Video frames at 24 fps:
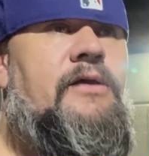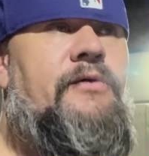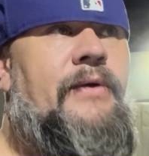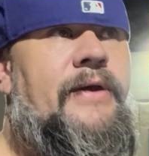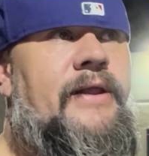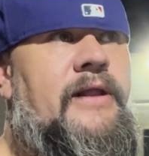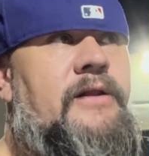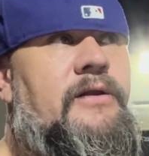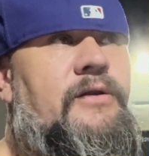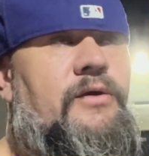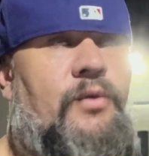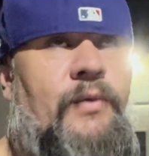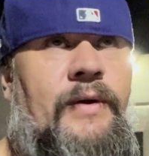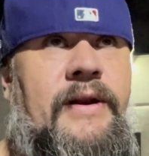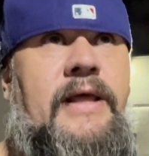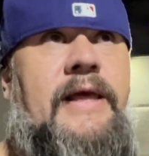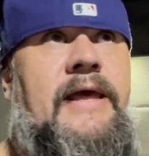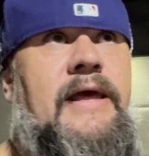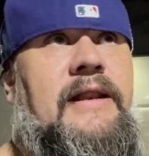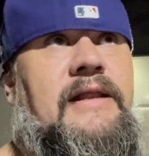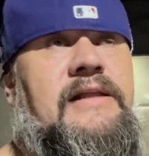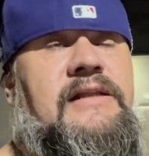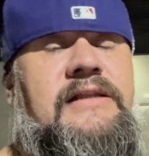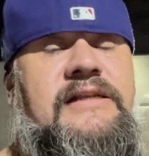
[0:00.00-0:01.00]
went
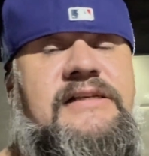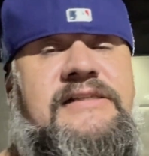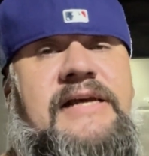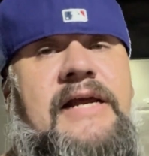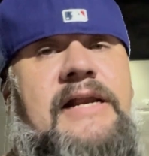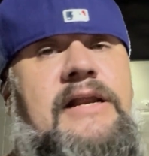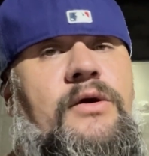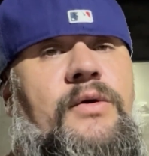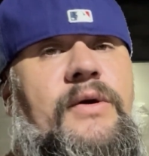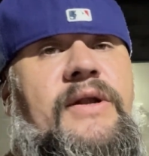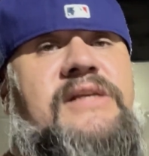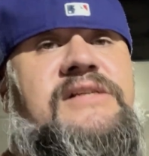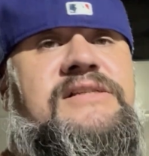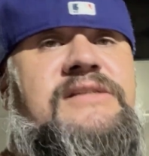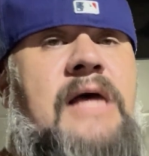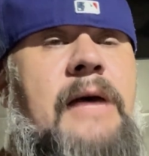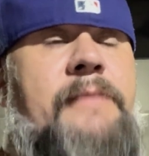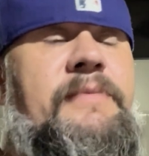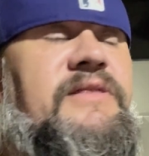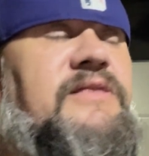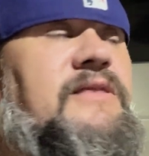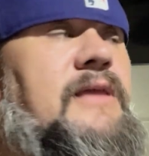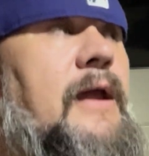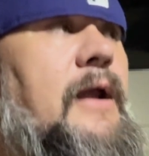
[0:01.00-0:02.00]
ahead and decided to go ahead and stop
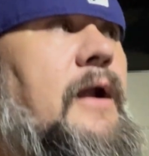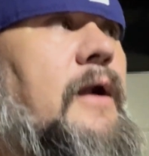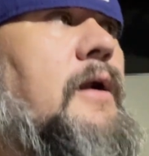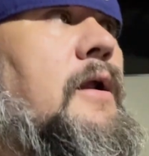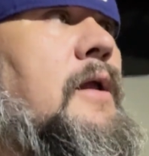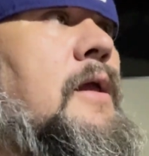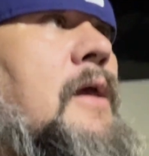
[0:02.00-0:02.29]
it there,